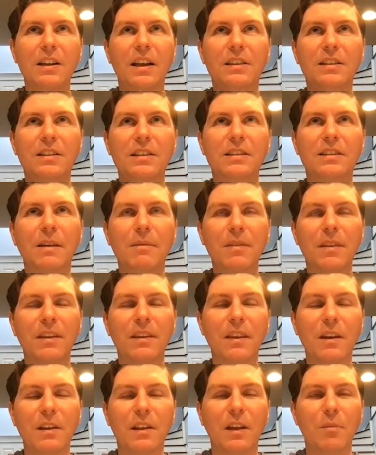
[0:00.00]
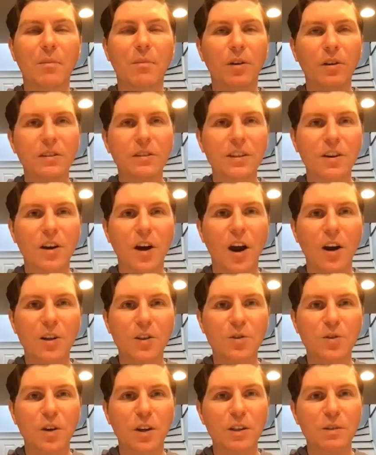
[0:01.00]
It's just something that like pulls on your
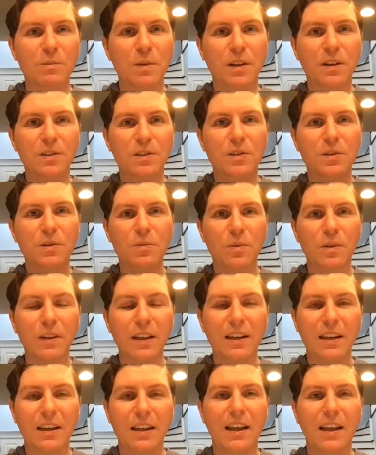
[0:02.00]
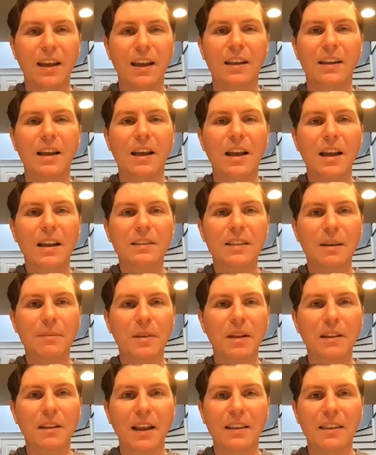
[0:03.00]
heartstrings, because you really need
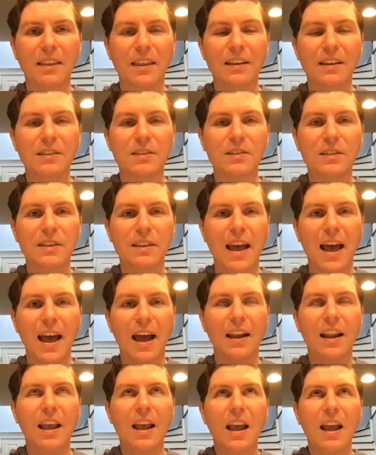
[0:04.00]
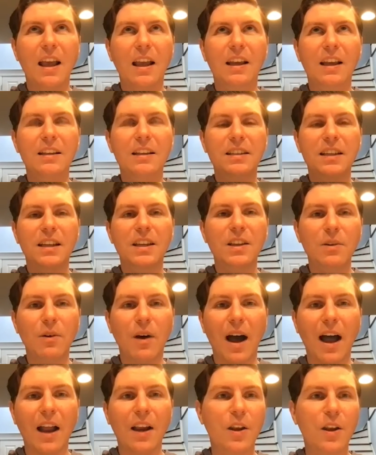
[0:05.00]
something like this that continue
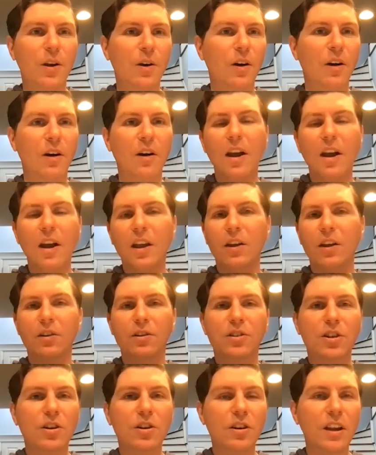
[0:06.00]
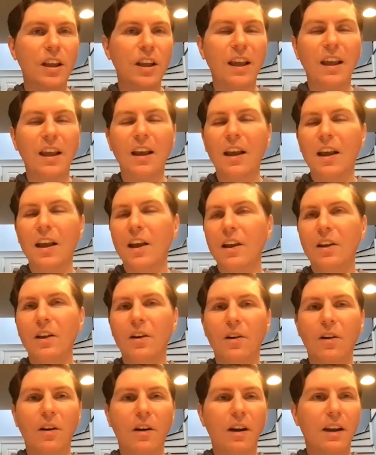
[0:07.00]
on your journey,
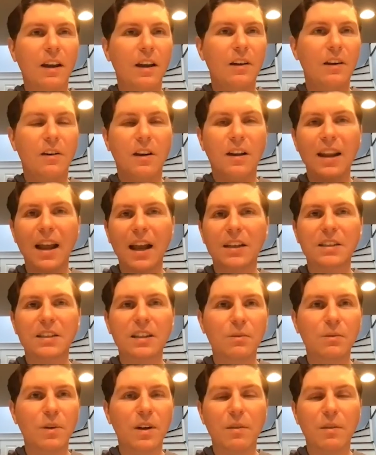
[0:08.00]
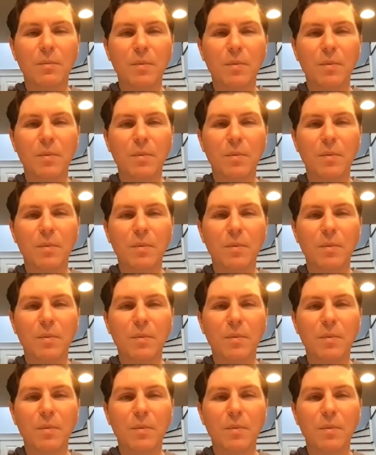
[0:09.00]
your interconnection with